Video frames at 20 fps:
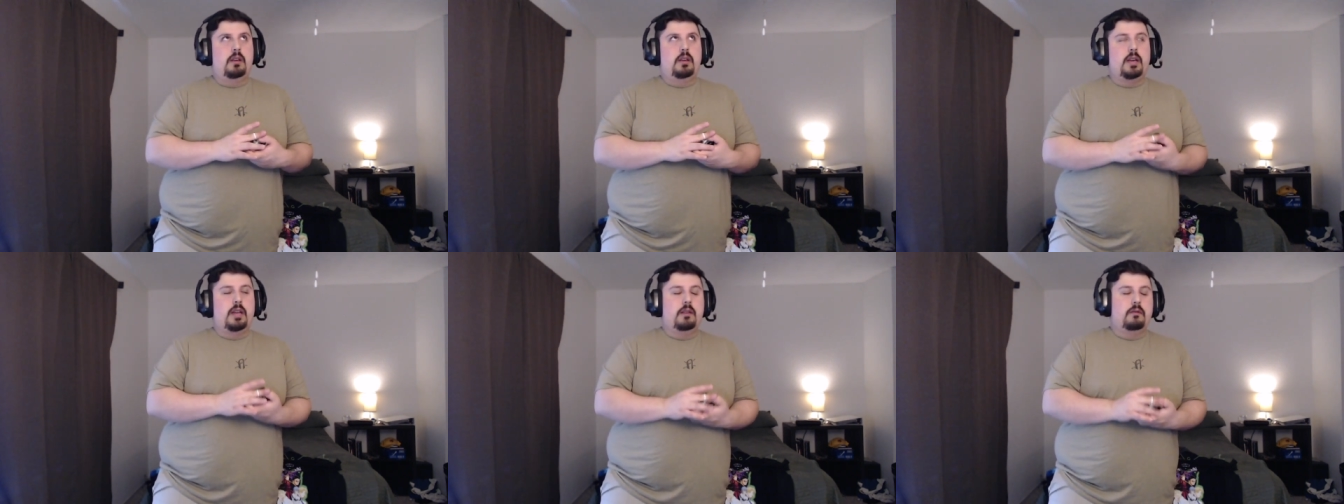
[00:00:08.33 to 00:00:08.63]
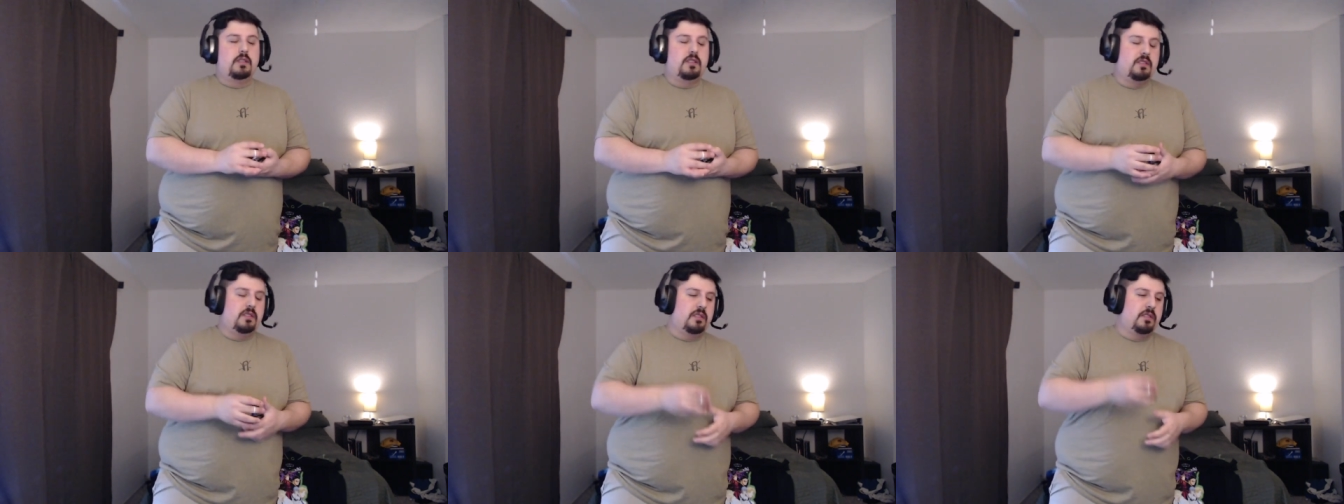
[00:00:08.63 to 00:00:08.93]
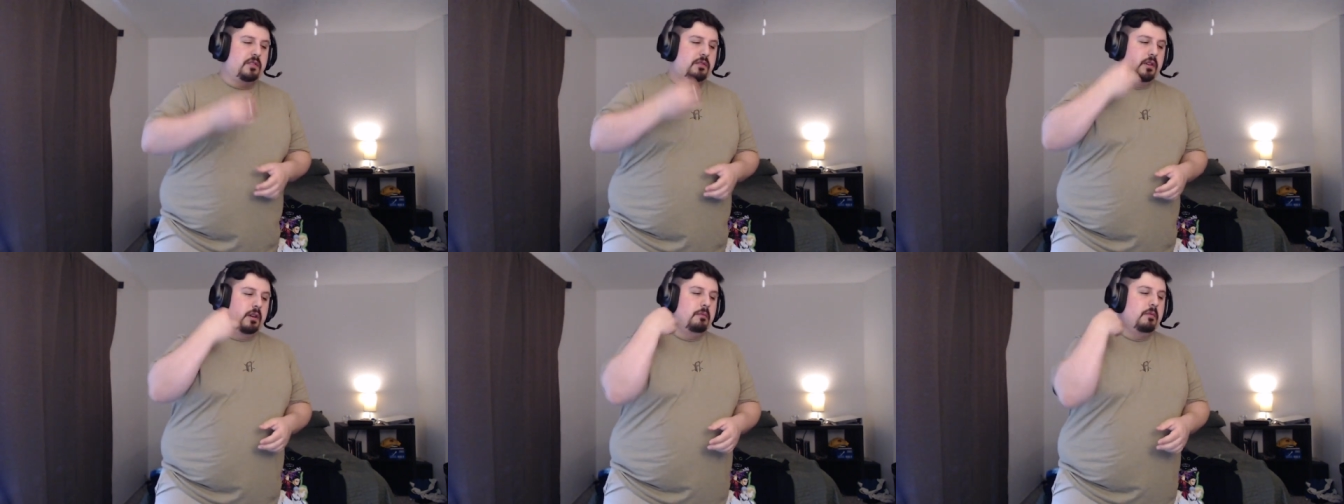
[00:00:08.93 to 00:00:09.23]
kind of just a
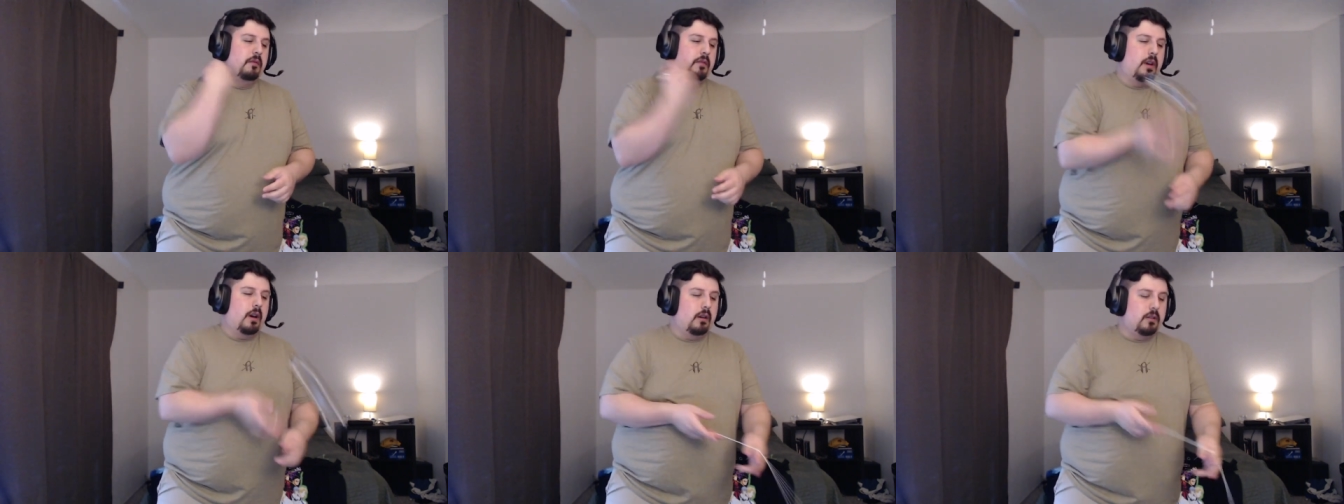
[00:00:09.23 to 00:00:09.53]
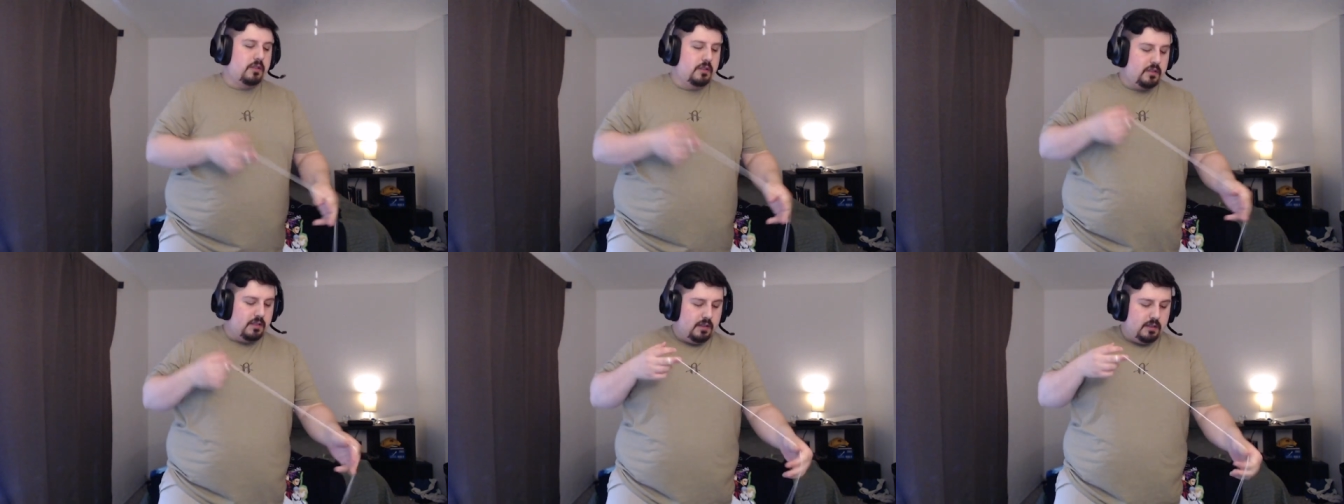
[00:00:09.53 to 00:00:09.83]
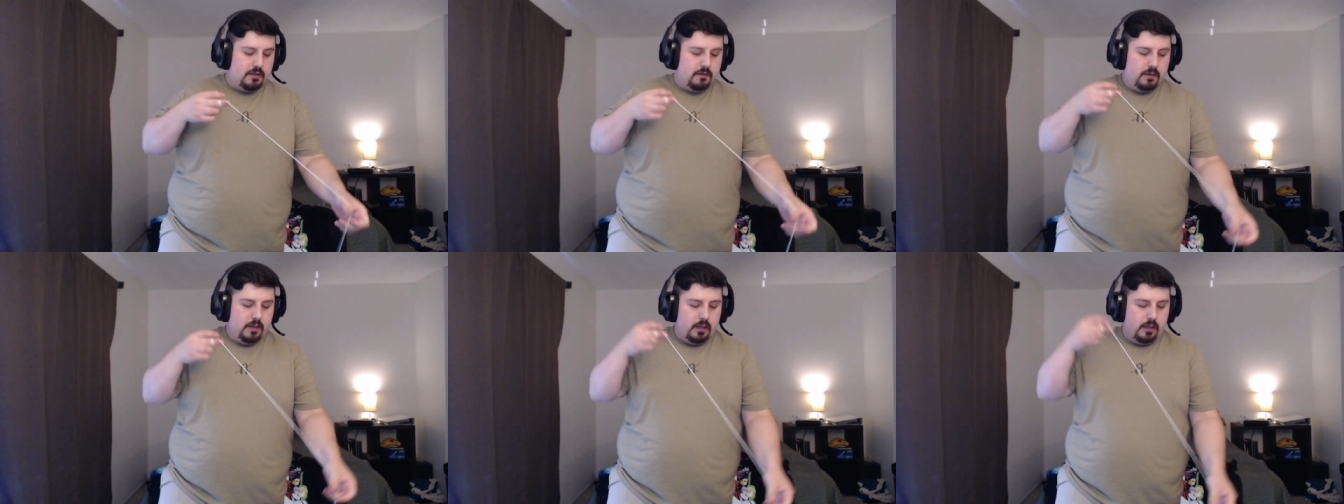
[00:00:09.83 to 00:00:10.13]
stream of consciousness
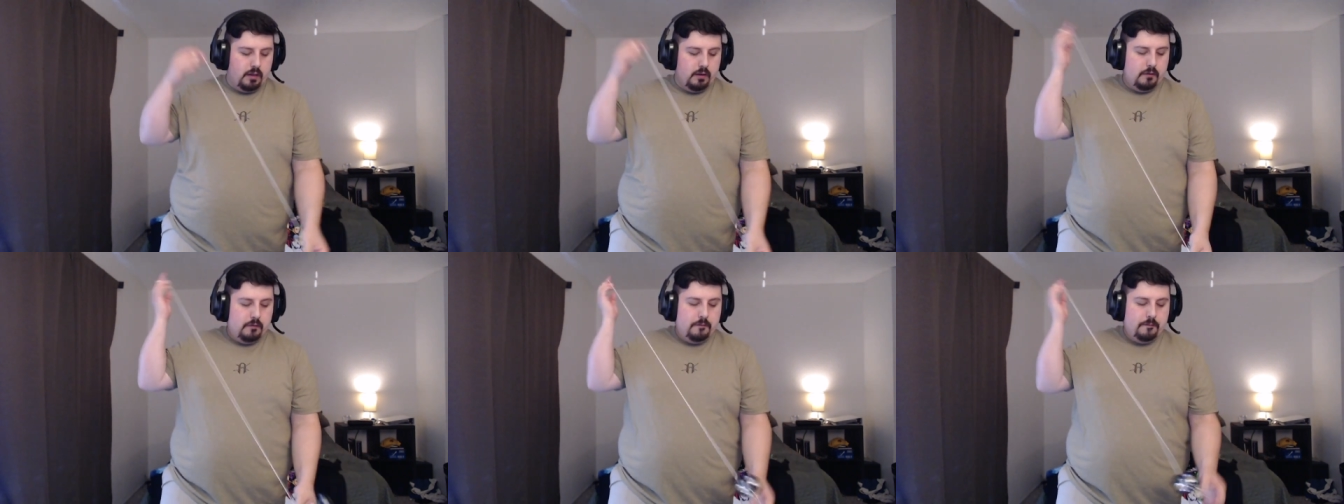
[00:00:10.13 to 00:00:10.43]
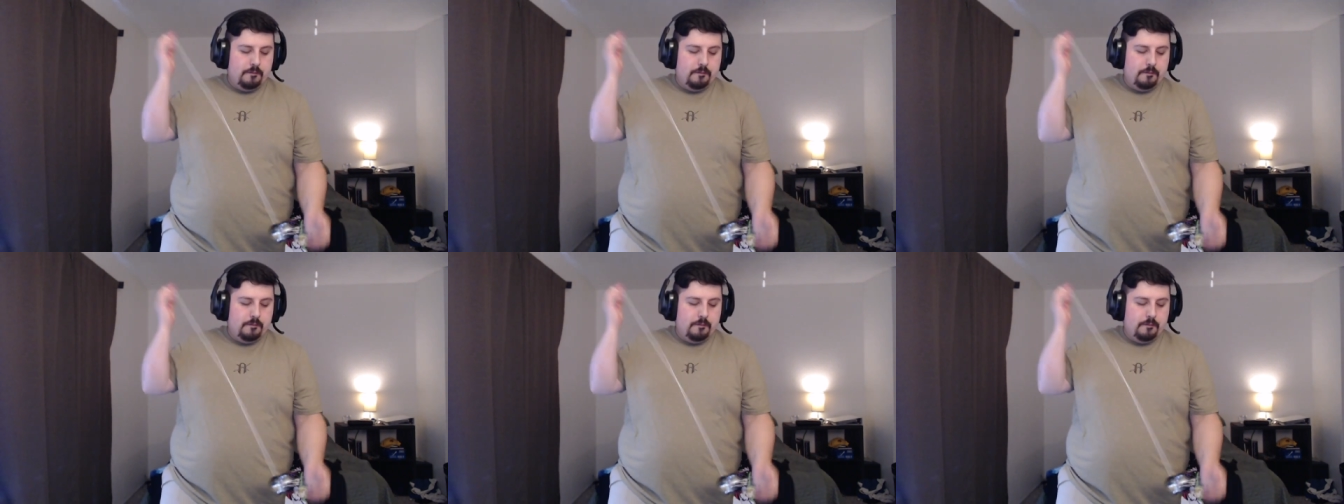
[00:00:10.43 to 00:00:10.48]
video